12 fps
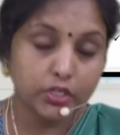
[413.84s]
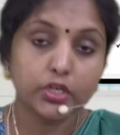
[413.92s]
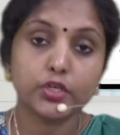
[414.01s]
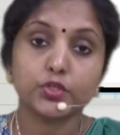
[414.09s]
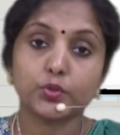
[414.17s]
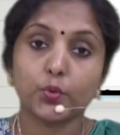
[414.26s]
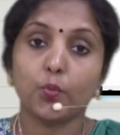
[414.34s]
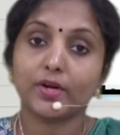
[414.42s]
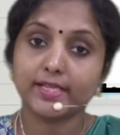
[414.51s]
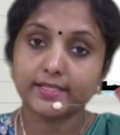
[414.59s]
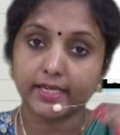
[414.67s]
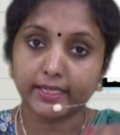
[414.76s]
So what
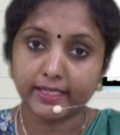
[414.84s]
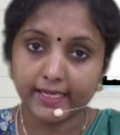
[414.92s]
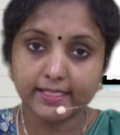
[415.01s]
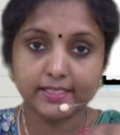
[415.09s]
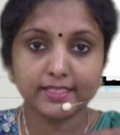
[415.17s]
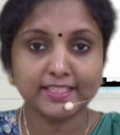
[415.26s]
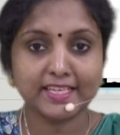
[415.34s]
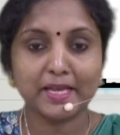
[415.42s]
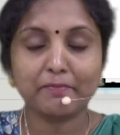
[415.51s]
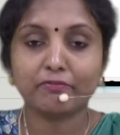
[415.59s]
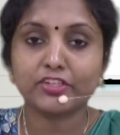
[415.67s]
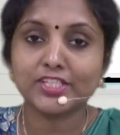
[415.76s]
is the next
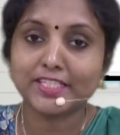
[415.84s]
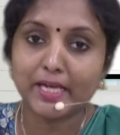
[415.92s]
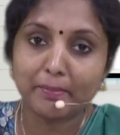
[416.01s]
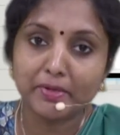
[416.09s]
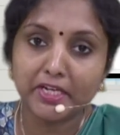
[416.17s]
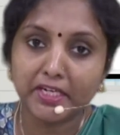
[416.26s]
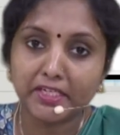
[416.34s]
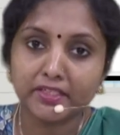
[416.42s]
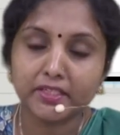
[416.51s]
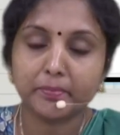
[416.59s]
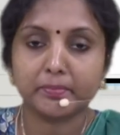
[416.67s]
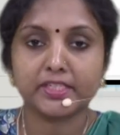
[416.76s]
scheme which is coming
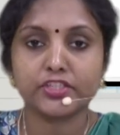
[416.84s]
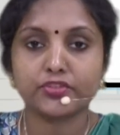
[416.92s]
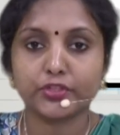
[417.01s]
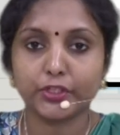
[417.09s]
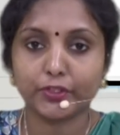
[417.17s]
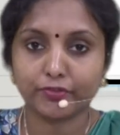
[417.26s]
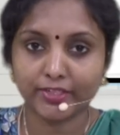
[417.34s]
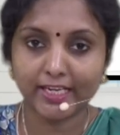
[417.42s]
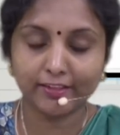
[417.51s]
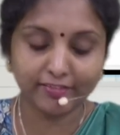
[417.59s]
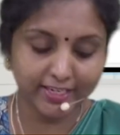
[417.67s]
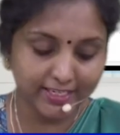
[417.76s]
under Ministry of
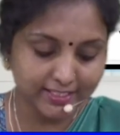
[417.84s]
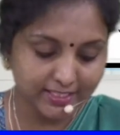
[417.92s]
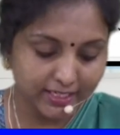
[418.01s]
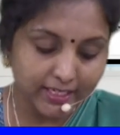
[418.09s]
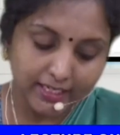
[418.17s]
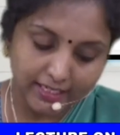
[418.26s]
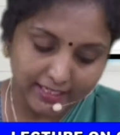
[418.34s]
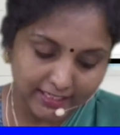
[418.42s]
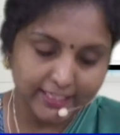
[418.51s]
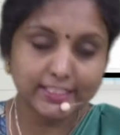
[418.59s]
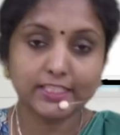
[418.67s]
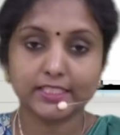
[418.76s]
Railways?
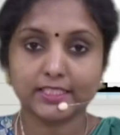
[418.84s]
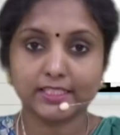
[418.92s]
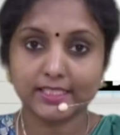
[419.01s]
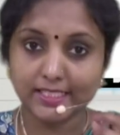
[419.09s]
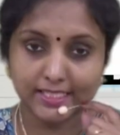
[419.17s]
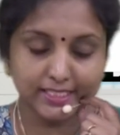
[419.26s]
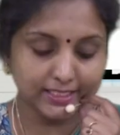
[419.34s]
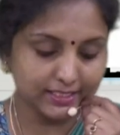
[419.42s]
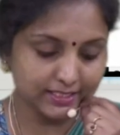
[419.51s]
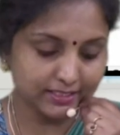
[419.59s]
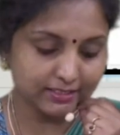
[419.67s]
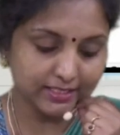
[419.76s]
Let's discuss
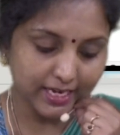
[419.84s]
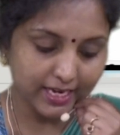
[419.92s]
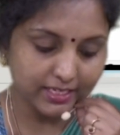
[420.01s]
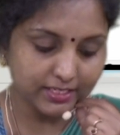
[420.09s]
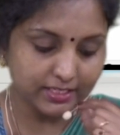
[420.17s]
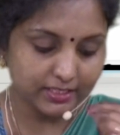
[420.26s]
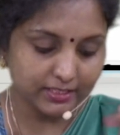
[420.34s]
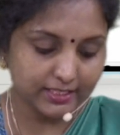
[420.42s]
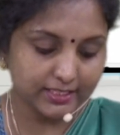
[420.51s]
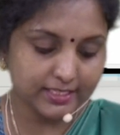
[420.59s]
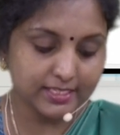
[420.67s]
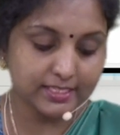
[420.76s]
that.
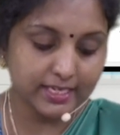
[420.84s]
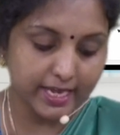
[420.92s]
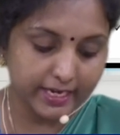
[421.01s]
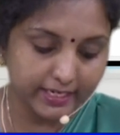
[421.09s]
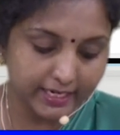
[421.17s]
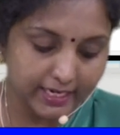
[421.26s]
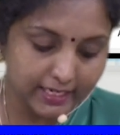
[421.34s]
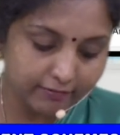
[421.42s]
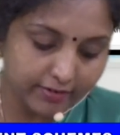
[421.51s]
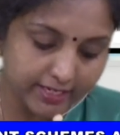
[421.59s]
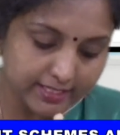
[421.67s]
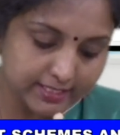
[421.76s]
That is
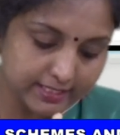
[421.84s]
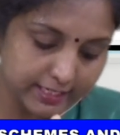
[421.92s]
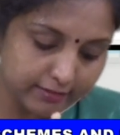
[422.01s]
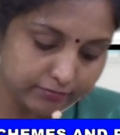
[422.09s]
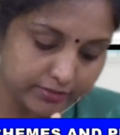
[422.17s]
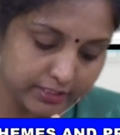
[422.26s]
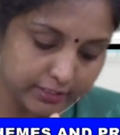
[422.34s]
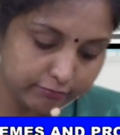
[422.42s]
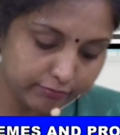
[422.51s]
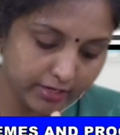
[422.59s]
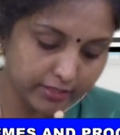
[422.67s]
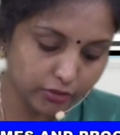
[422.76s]
Railway Safety
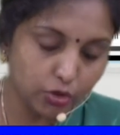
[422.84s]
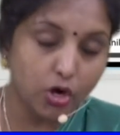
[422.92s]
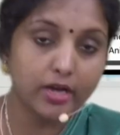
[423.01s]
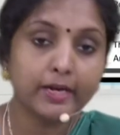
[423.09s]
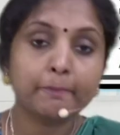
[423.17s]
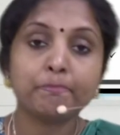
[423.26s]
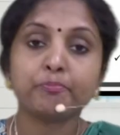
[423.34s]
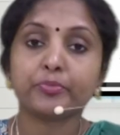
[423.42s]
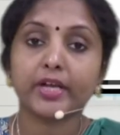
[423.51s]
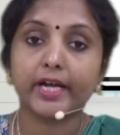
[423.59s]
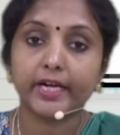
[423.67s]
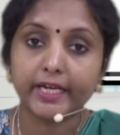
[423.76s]
Fund or
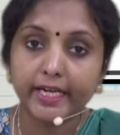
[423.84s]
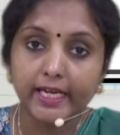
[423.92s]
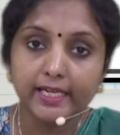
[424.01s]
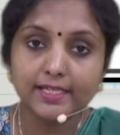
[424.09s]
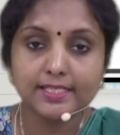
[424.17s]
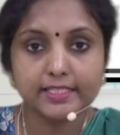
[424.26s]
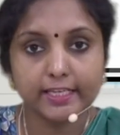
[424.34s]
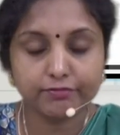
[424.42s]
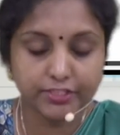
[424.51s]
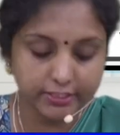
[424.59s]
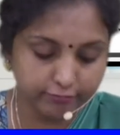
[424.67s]
Rail Safety